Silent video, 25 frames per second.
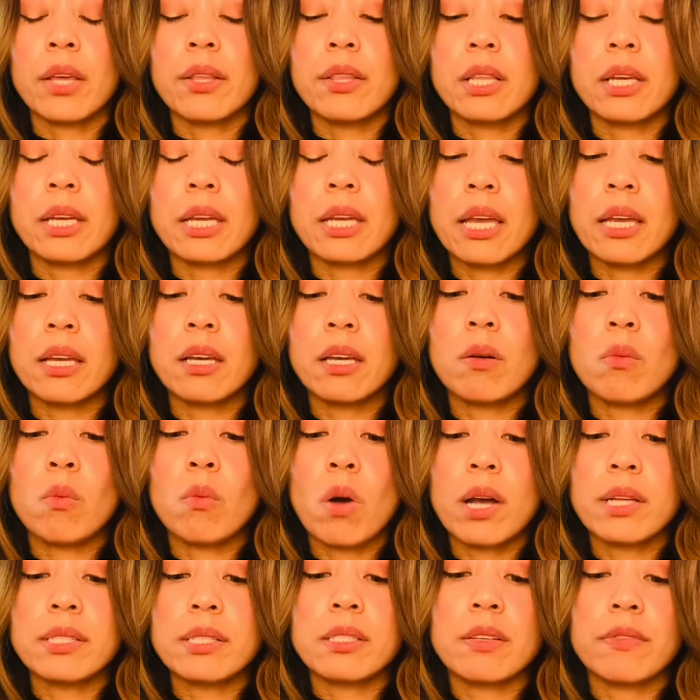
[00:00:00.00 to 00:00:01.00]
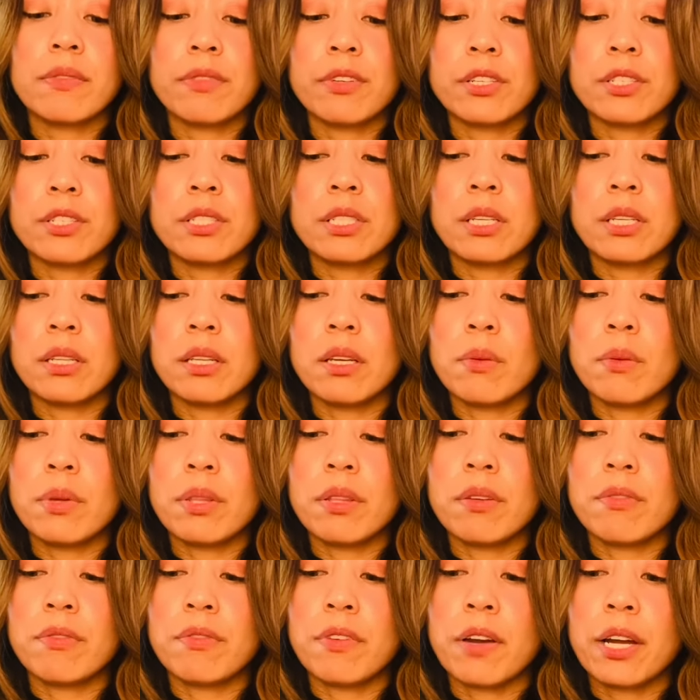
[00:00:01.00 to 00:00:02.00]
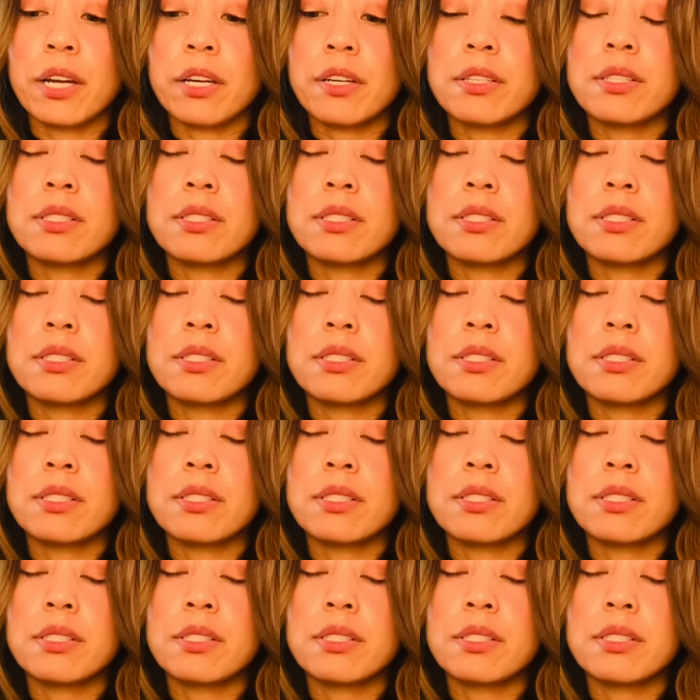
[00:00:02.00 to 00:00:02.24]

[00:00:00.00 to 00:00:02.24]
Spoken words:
The King of Wands, if you're dealing with a fire